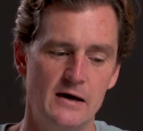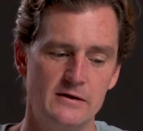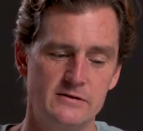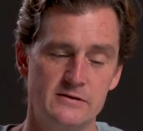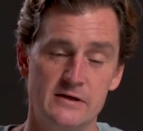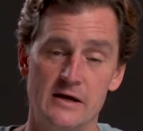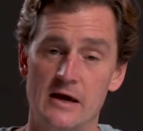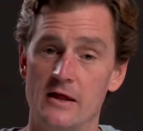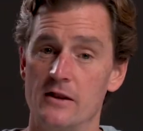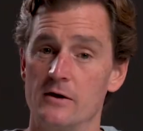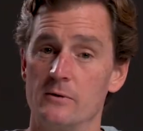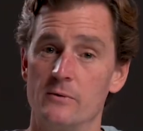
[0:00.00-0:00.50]

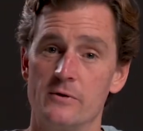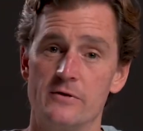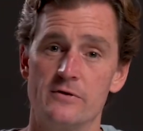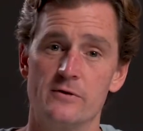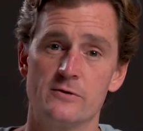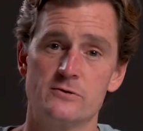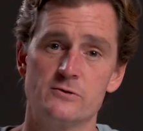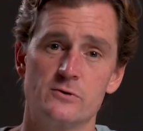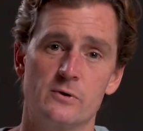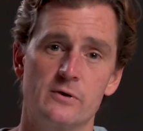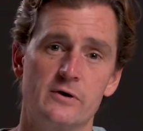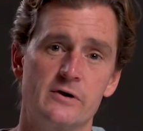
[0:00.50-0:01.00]
together with
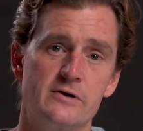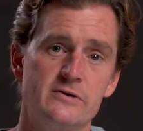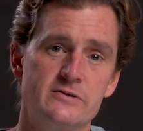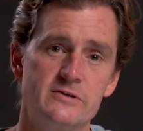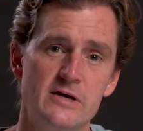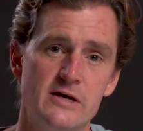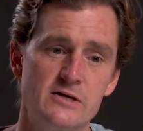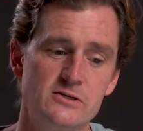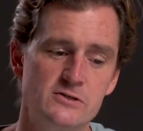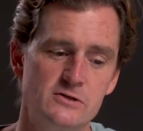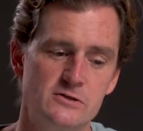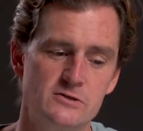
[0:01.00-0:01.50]
those
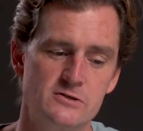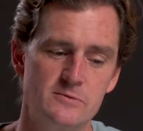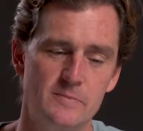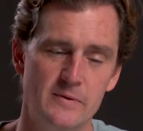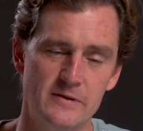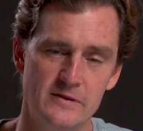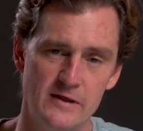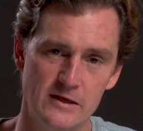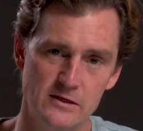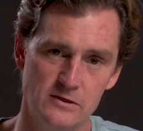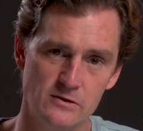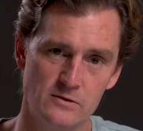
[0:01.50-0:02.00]
organizations,
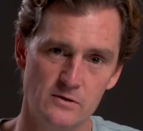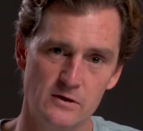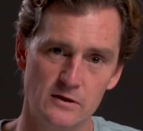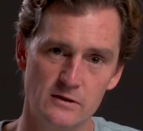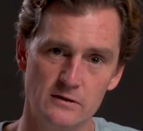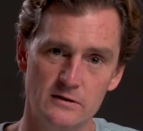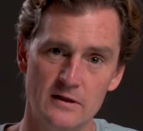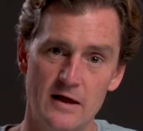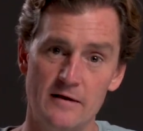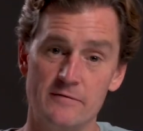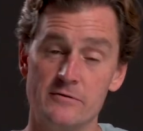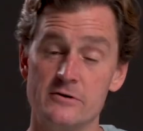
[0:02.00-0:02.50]
but then you
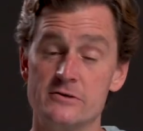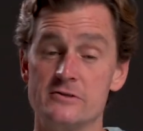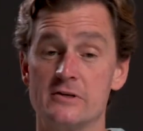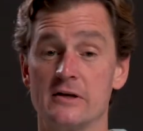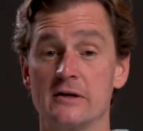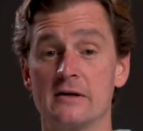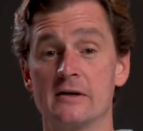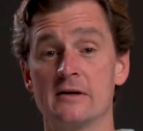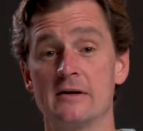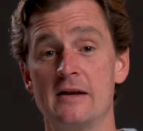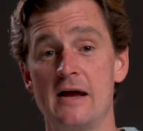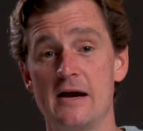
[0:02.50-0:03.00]
can leverage the
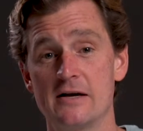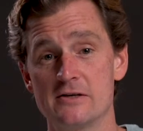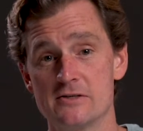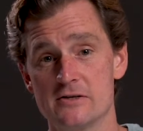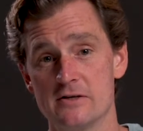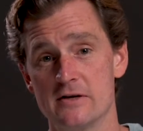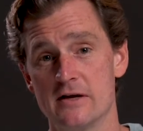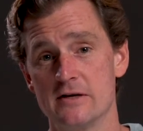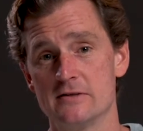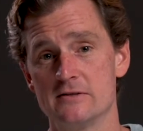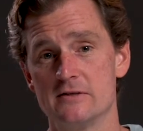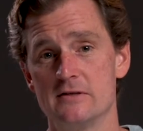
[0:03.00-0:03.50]

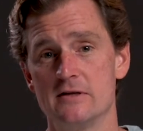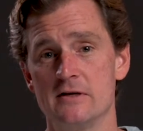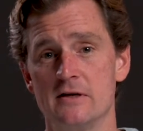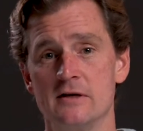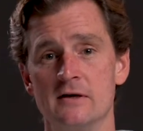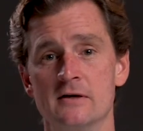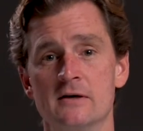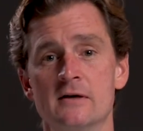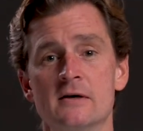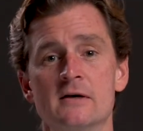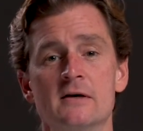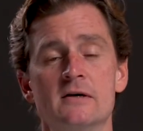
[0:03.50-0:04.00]
connection
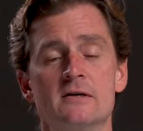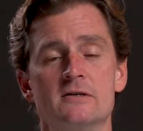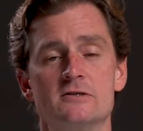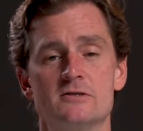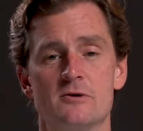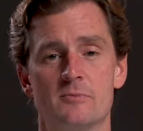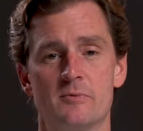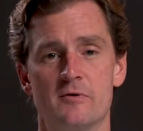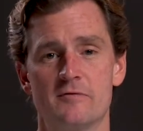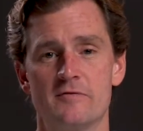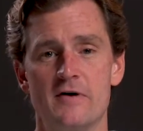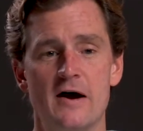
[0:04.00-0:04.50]
entity
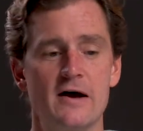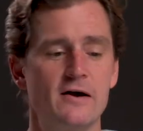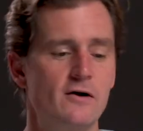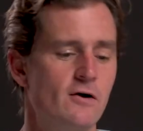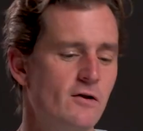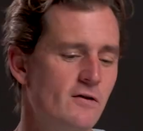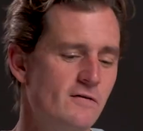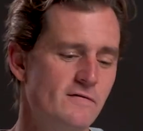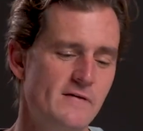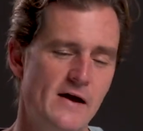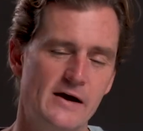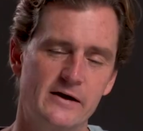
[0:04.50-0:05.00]
to provide
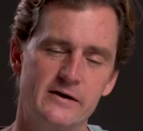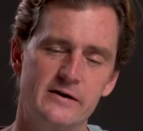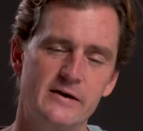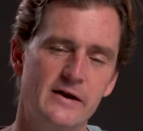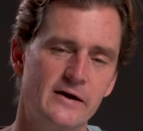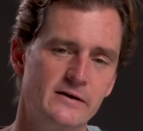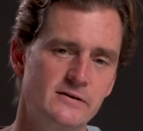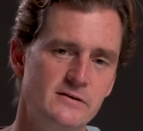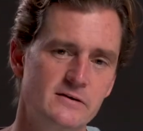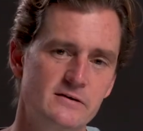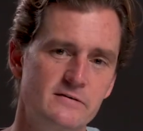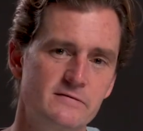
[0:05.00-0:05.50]
all of that
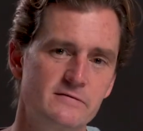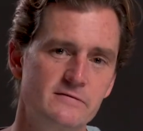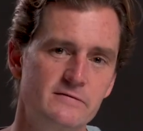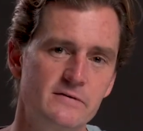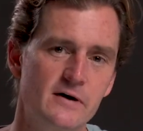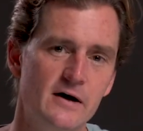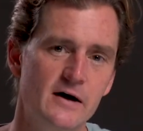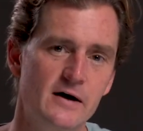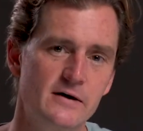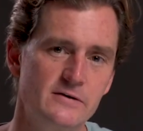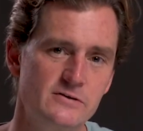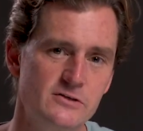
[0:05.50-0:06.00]
connective
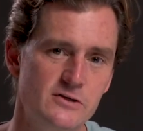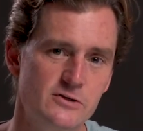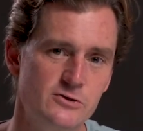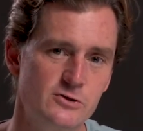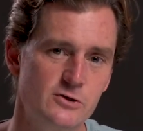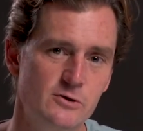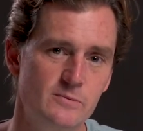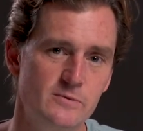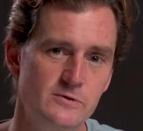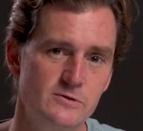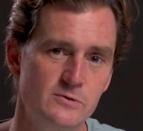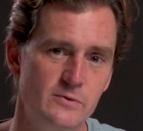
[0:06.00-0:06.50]

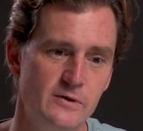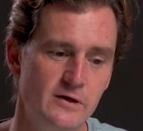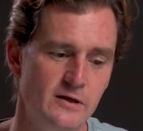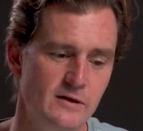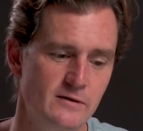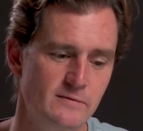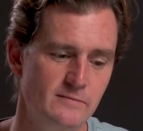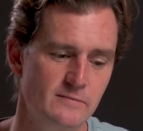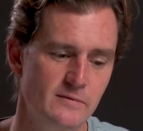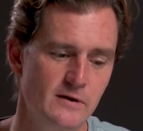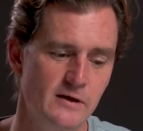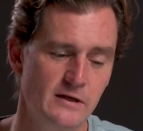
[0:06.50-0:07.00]
tissue
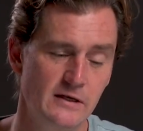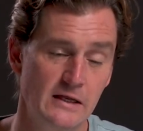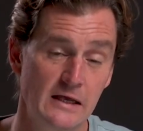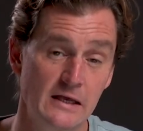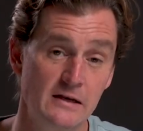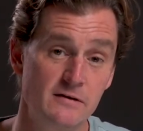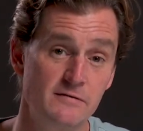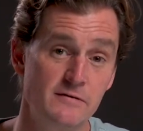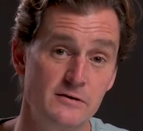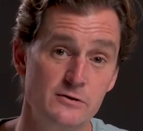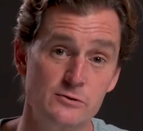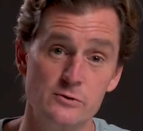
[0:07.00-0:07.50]
between
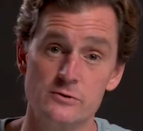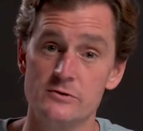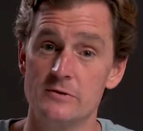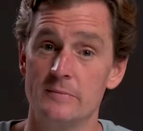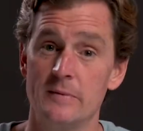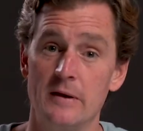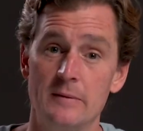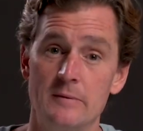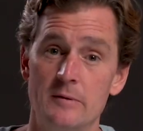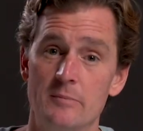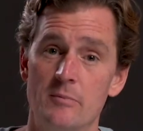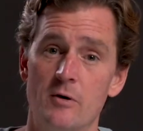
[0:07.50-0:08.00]
individuals that
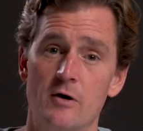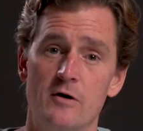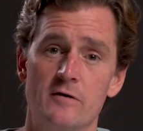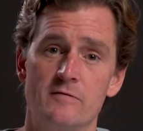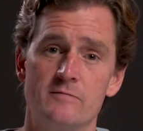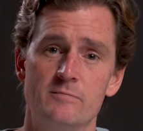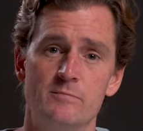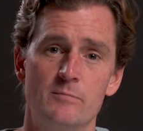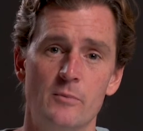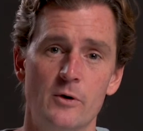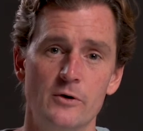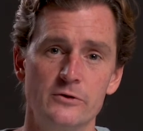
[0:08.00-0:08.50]
may be part
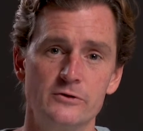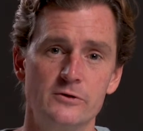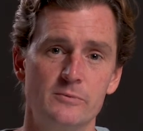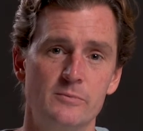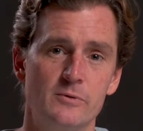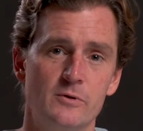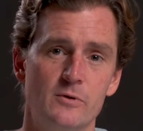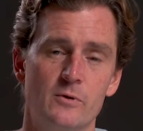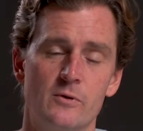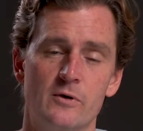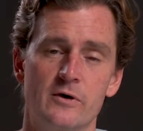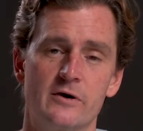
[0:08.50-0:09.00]
of
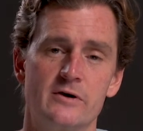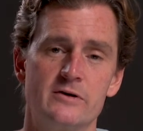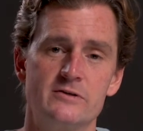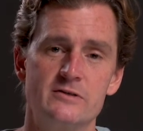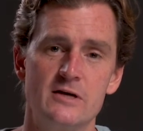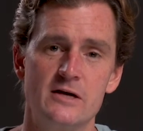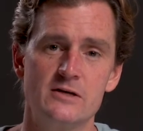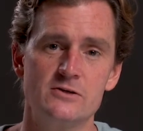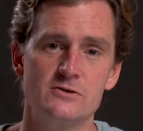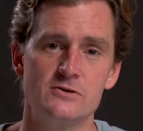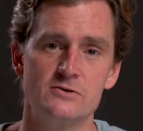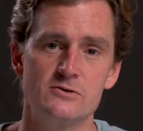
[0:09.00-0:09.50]
multiple
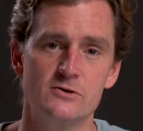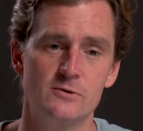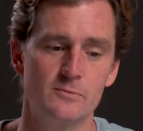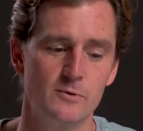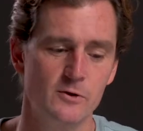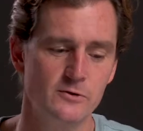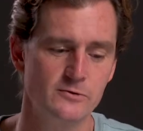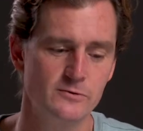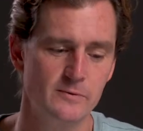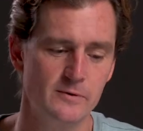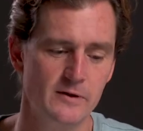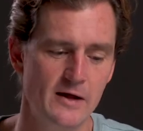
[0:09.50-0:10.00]
organizations or
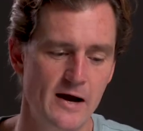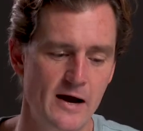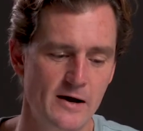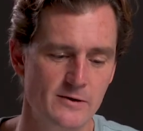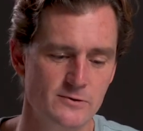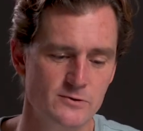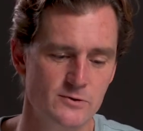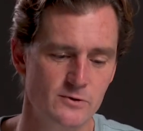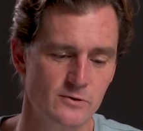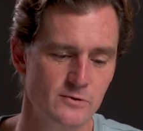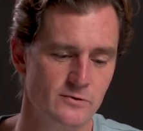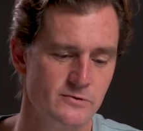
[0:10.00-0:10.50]
multiple
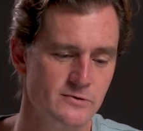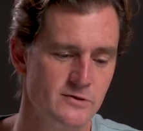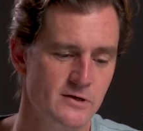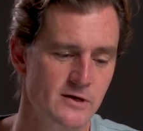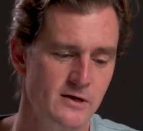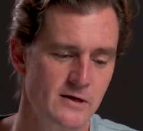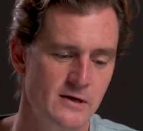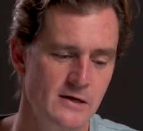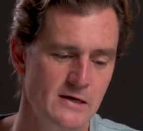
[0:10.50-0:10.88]
households.